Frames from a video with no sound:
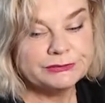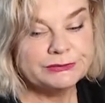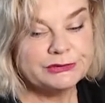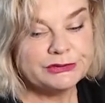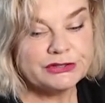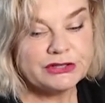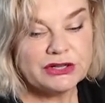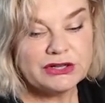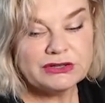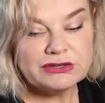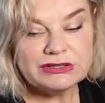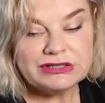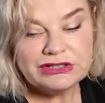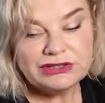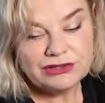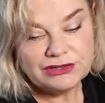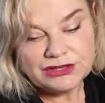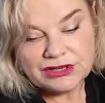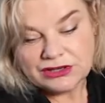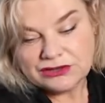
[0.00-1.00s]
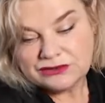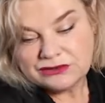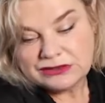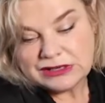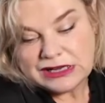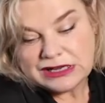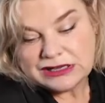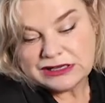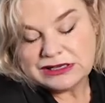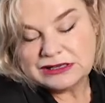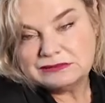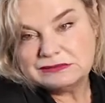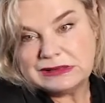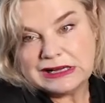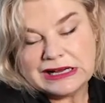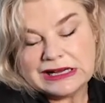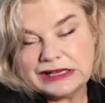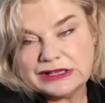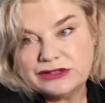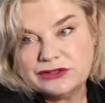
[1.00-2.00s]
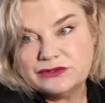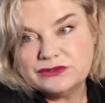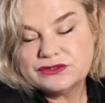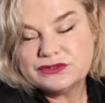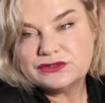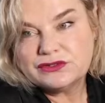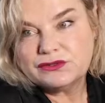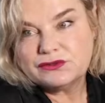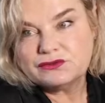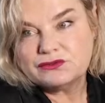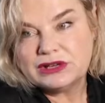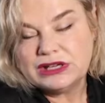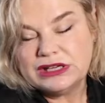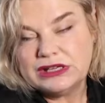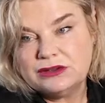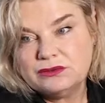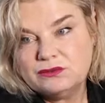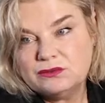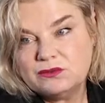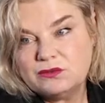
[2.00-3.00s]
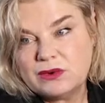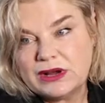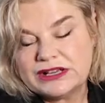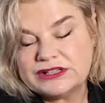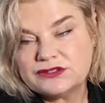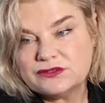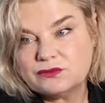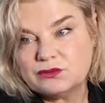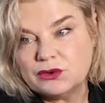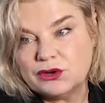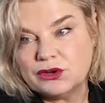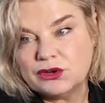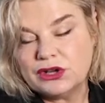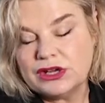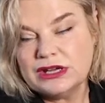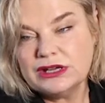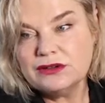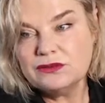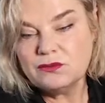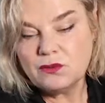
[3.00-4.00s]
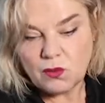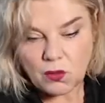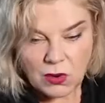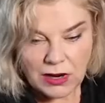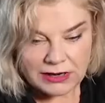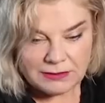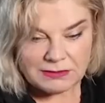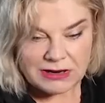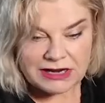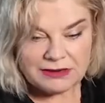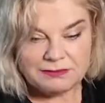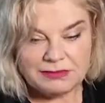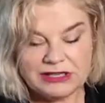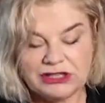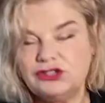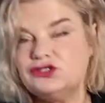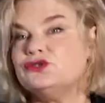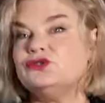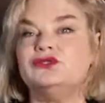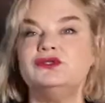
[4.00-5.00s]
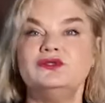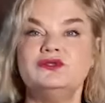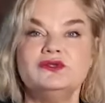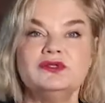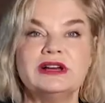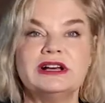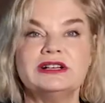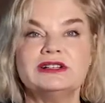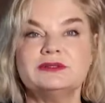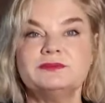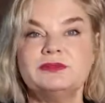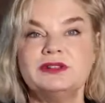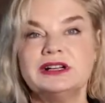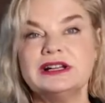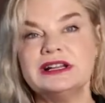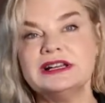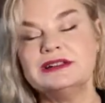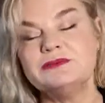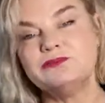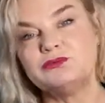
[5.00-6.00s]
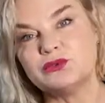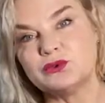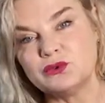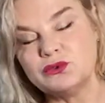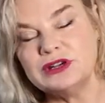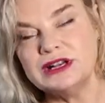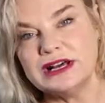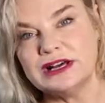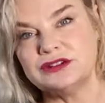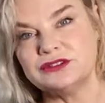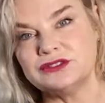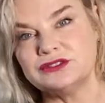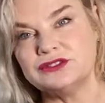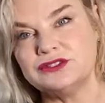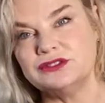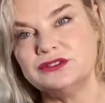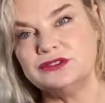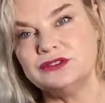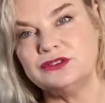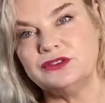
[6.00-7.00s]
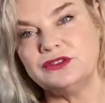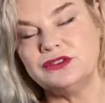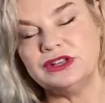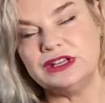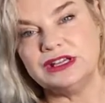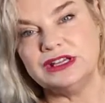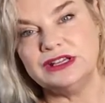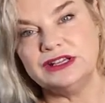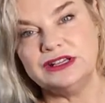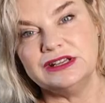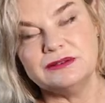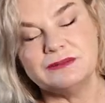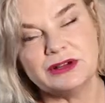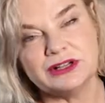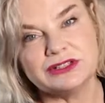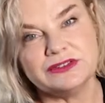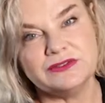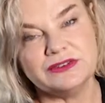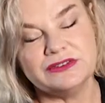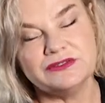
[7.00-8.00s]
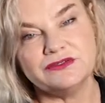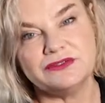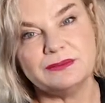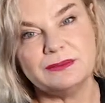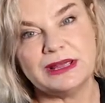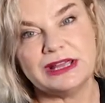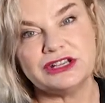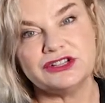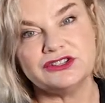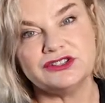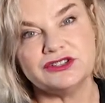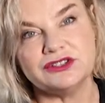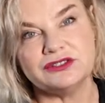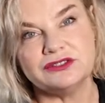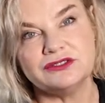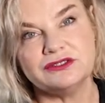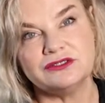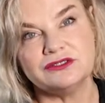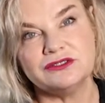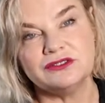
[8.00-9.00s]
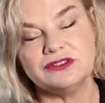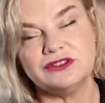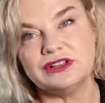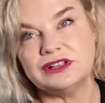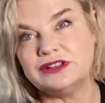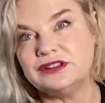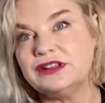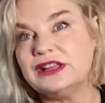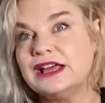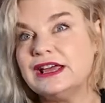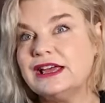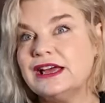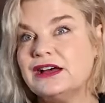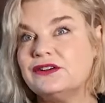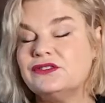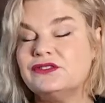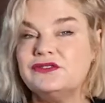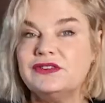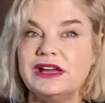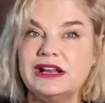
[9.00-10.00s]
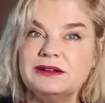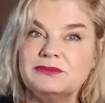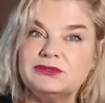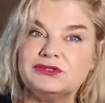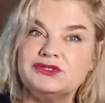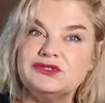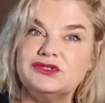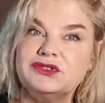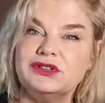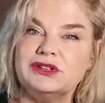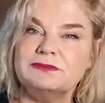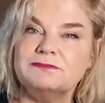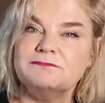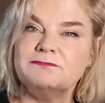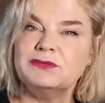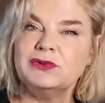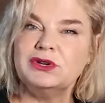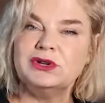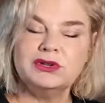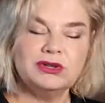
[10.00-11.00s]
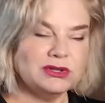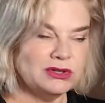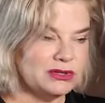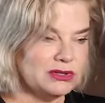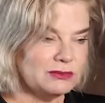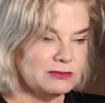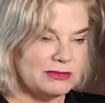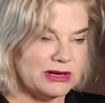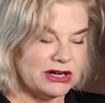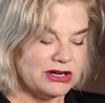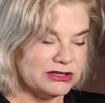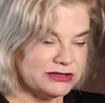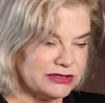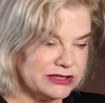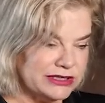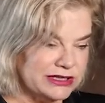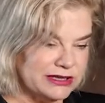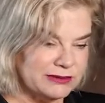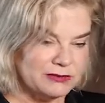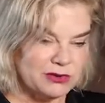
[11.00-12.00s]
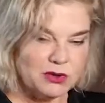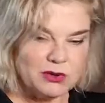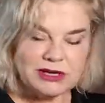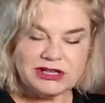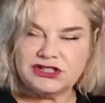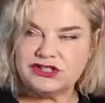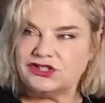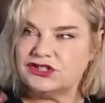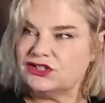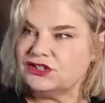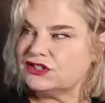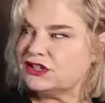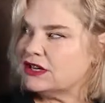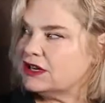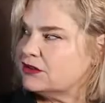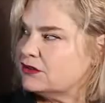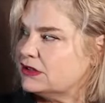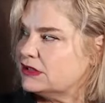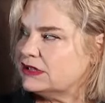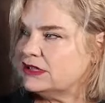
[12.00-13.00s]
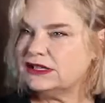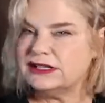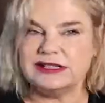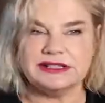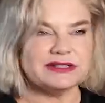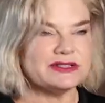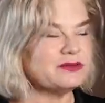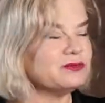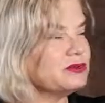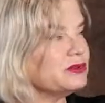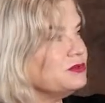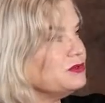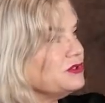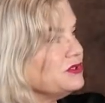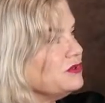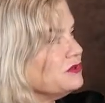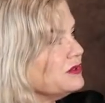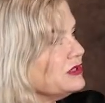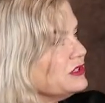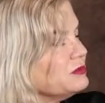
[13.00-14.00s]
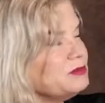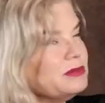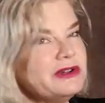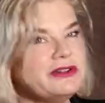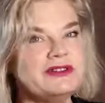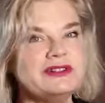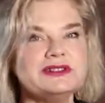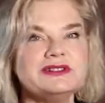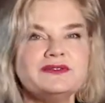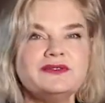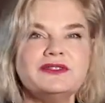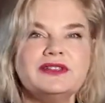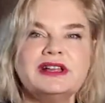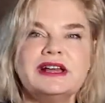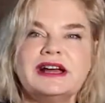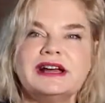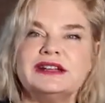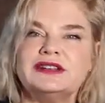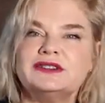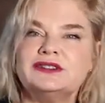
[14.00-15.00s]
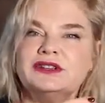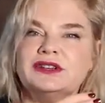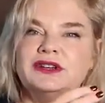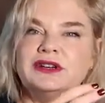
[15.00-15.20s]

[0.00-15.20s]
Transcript: So, I use three ways of working. One might be to help the client broaden out the amount of information that they have available to them by asking them questions. How is this? What was your experience of that?